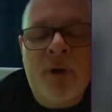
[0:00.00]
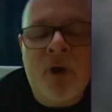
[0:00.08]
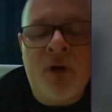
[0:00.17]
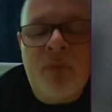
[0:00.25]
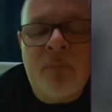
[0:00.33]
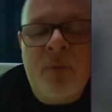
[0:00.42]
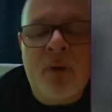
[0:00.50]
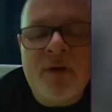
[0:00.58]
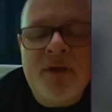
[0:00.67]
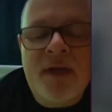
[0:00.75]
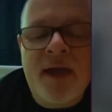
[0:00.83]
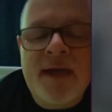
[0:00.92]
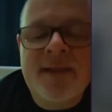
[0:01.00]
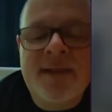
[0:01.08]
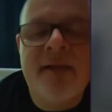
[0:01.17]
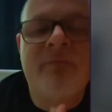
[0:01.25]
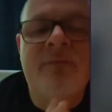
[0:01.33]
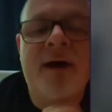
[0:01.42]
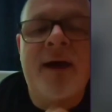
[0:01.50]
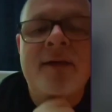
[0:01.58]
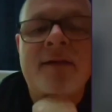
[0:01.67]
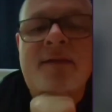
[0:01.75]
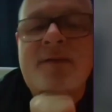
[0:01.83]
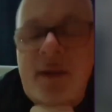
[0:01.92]
going to apologise in
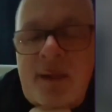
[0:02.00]
advance